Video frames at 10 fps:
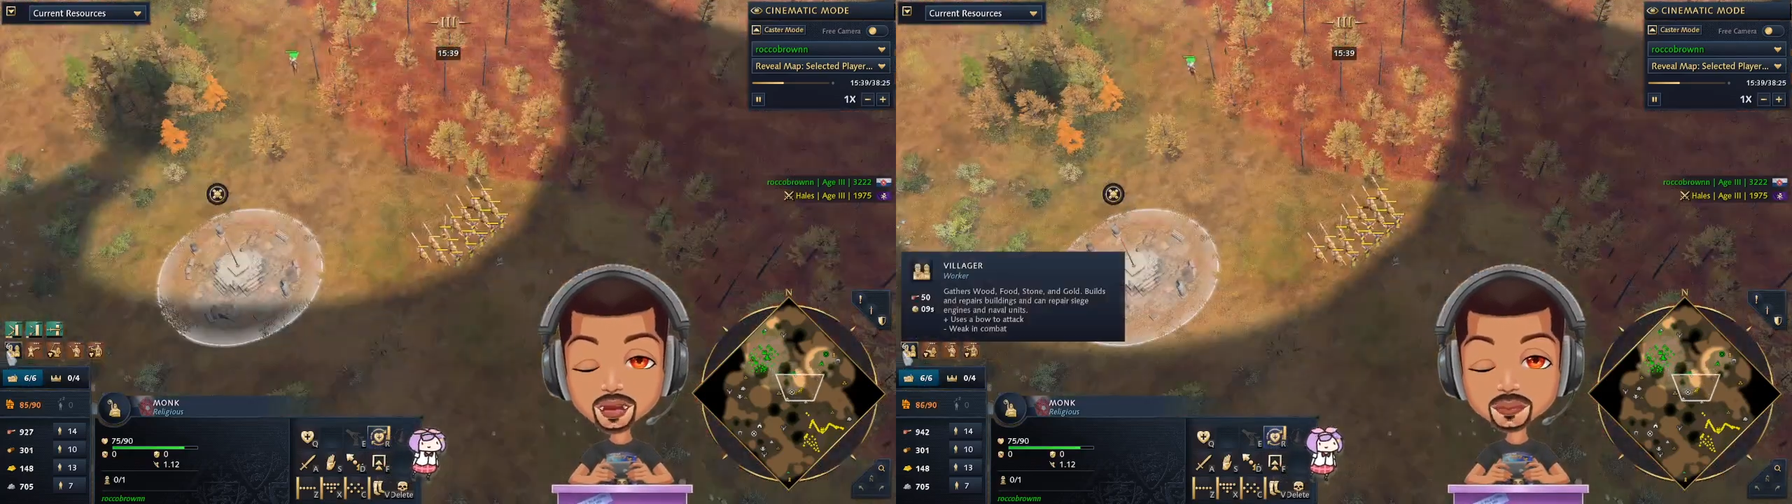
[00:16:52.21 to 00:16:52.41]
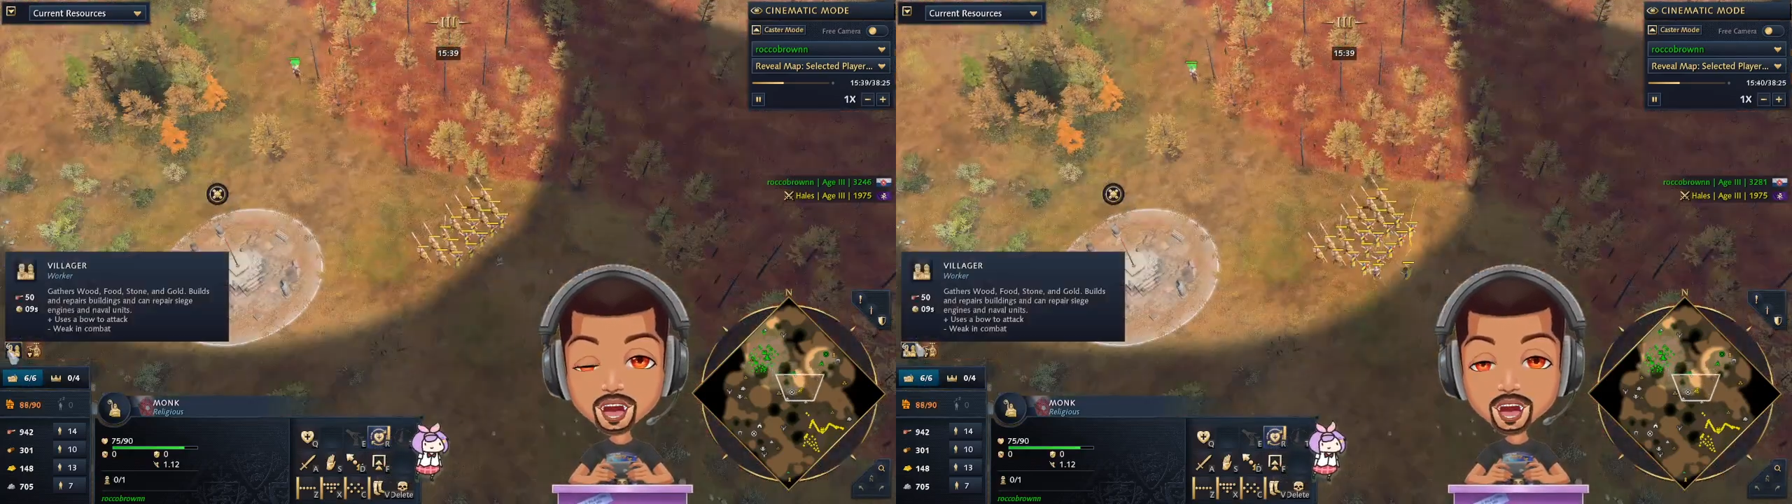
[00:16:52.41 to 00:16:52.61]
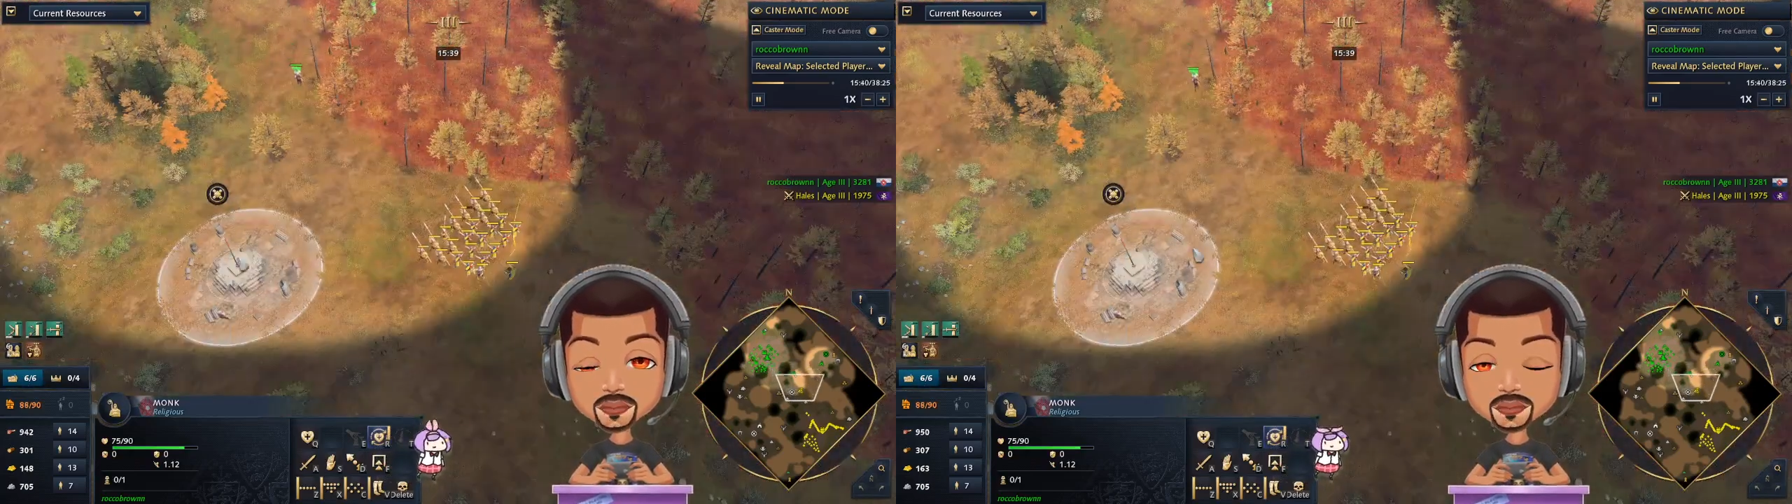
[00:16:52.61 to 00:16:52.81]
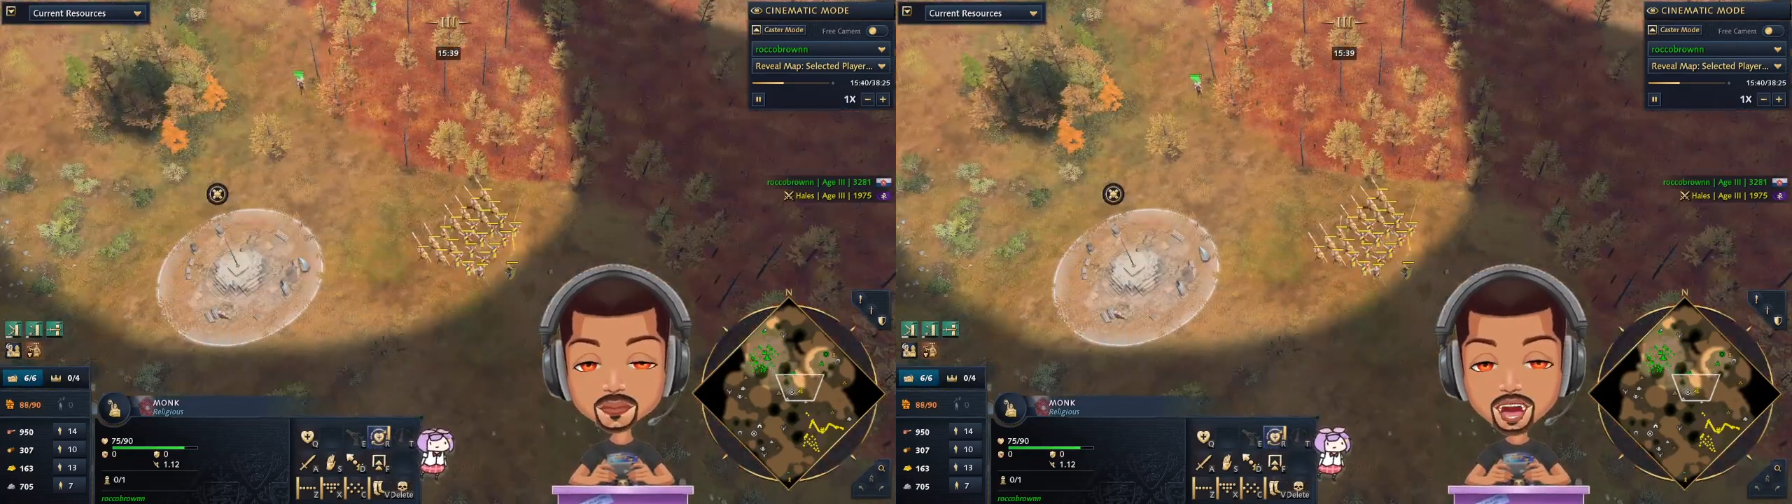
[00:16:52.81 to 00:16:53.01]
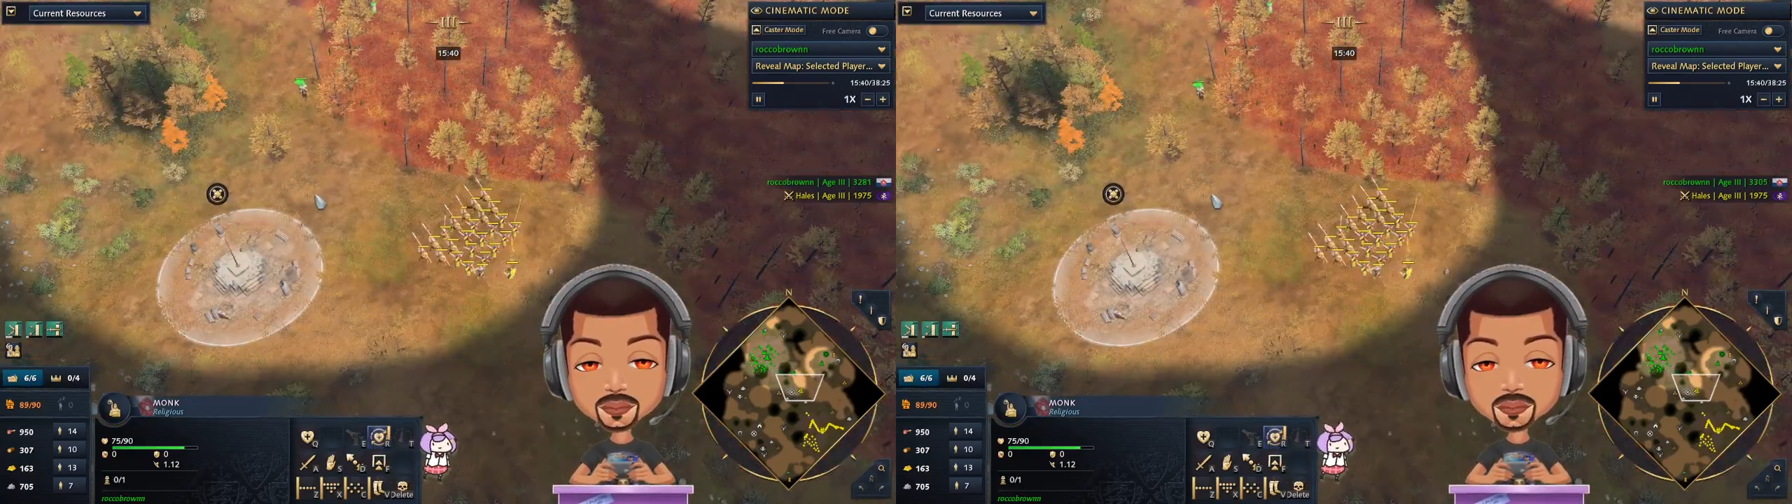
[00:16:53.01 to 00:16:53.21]
and pumping out
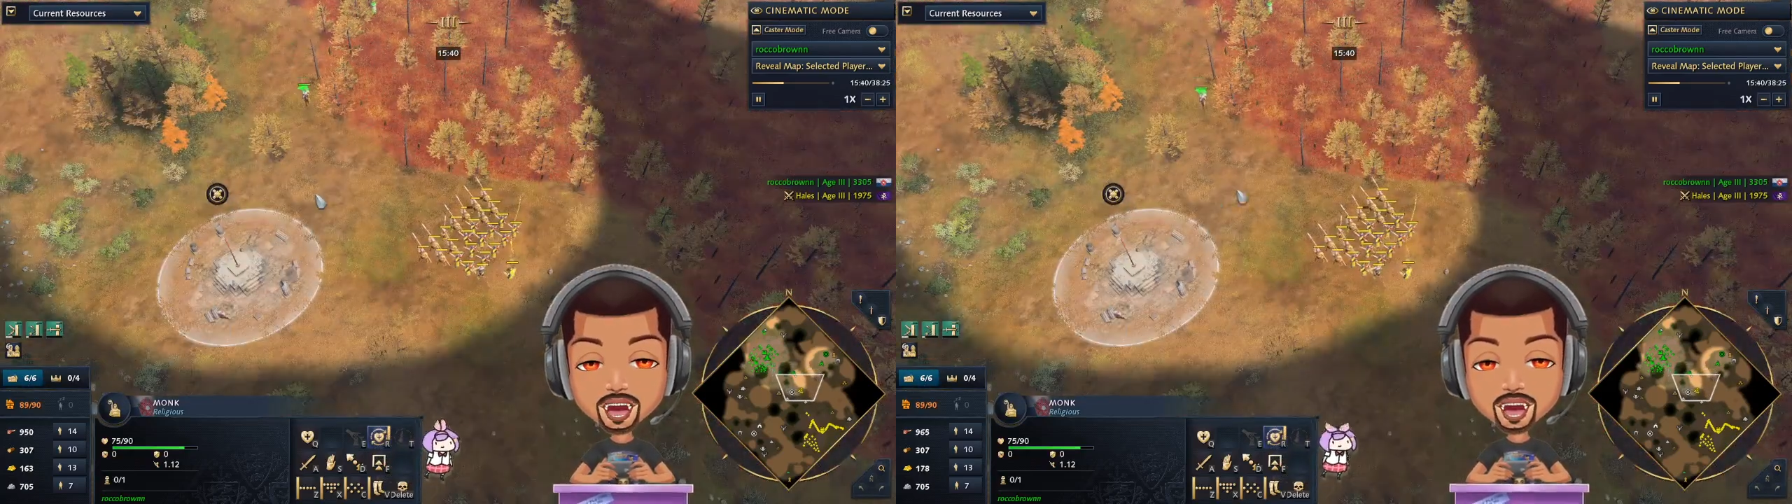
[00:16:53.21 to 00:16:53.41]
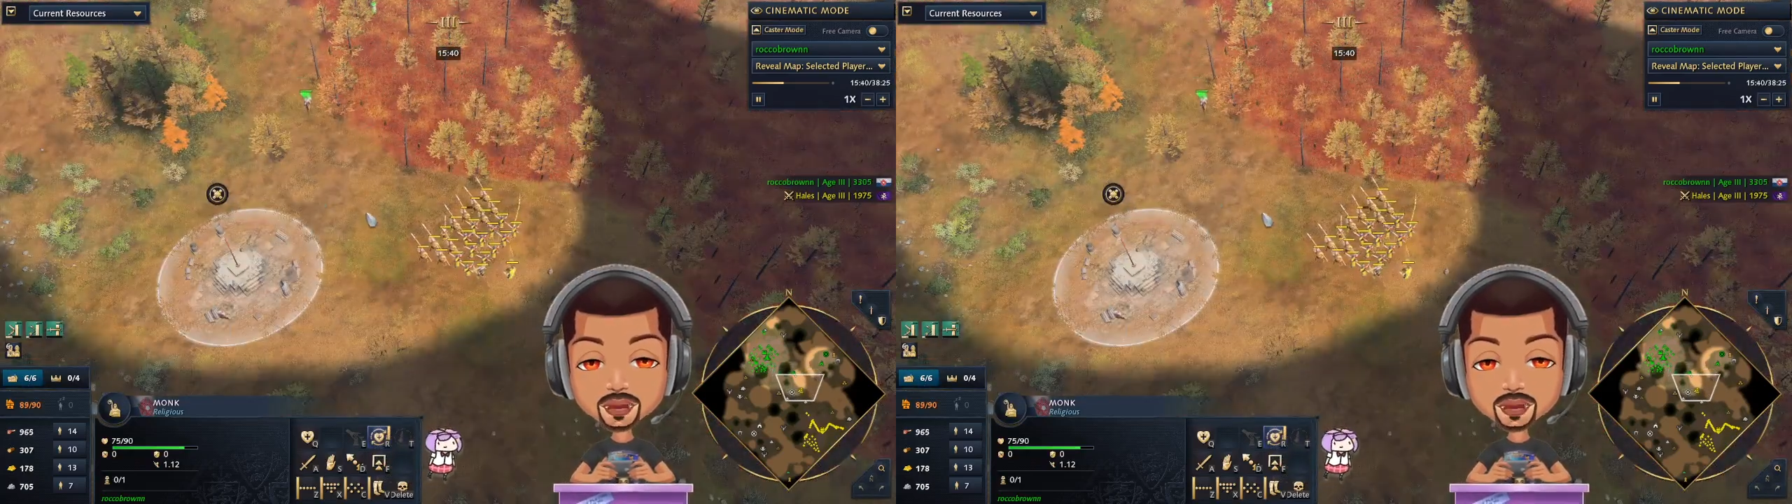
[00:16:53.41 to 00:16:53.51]
villagers.